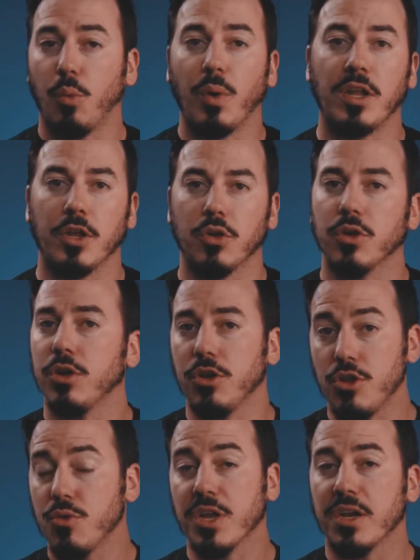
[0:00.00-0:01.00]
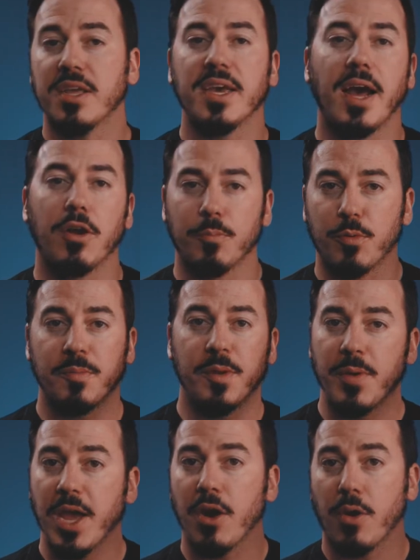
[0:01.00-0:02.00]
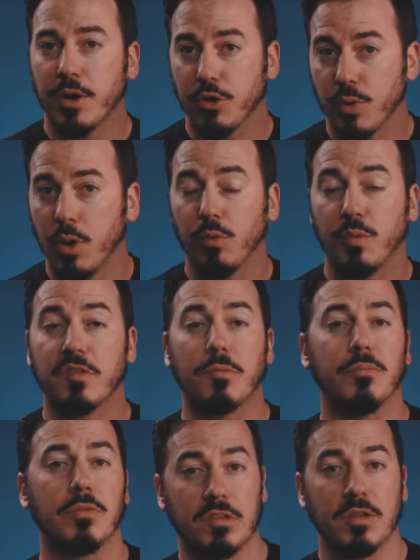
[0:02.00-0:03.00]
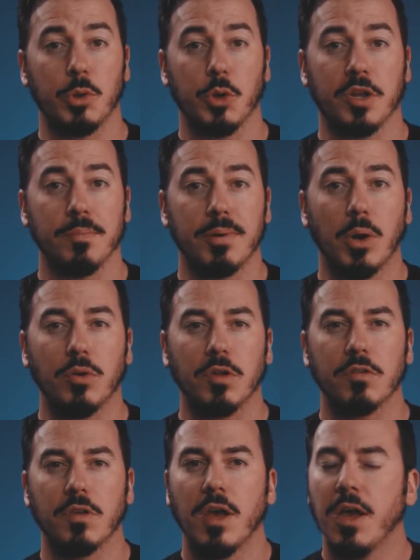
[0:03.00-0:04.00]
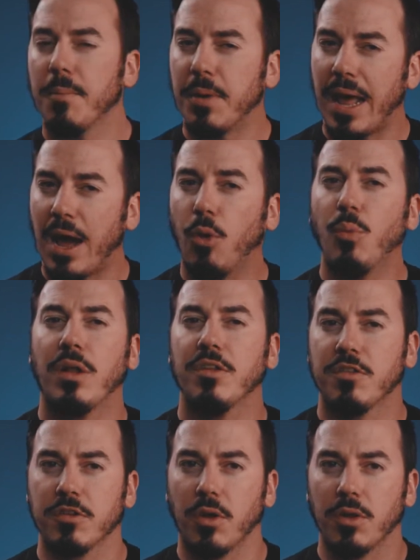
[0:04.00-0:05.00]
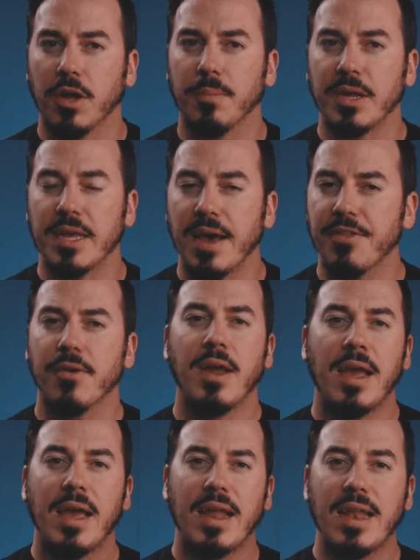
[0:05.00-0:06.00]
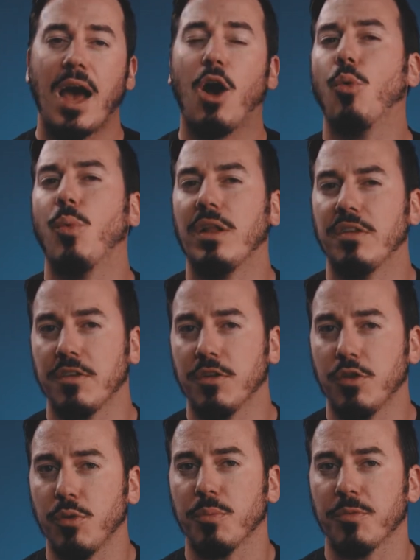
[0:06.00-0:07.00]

well and good. You could kit out a premium AR on your own with some similar components, but how well does it all come together and how well is it tuned